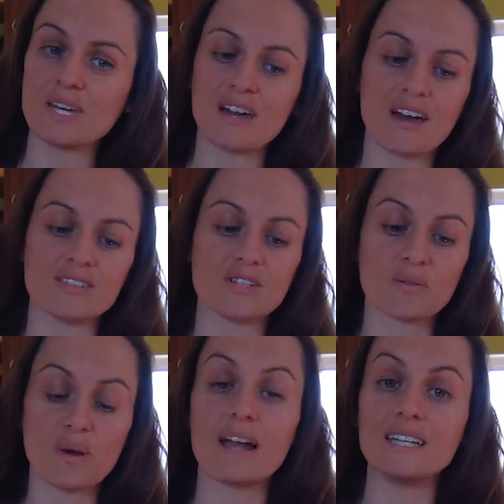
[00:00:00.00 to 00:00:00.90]
because
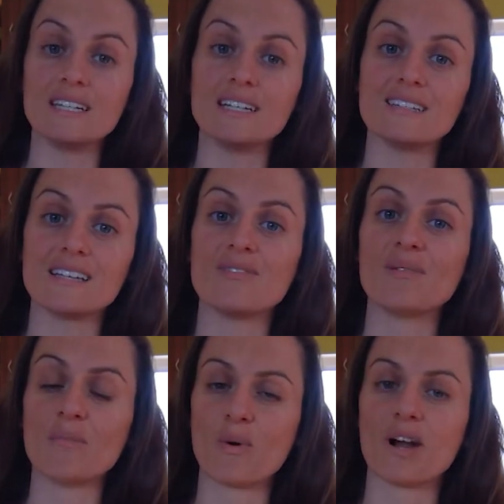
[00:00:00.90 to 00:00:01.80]
your body needs
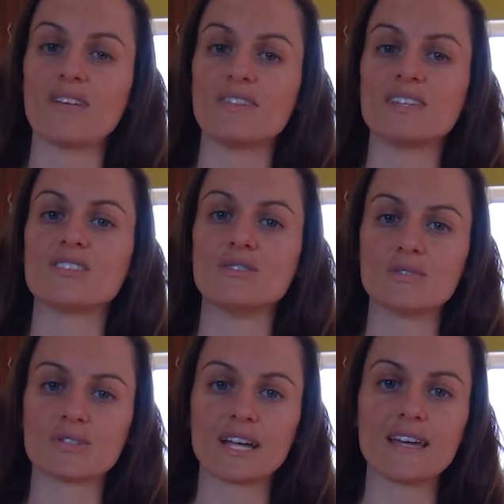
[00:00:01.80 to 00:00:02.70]
even more of these
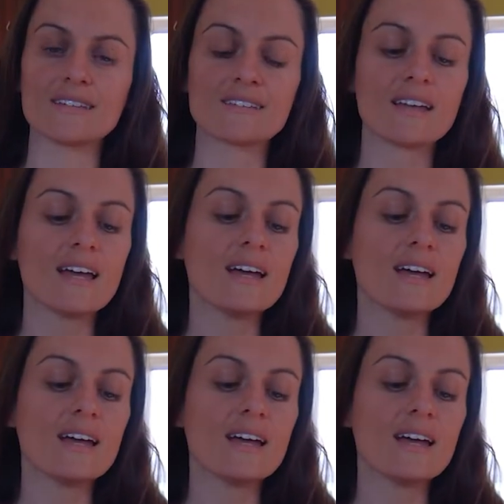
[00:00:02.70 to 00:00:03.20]
nutrients.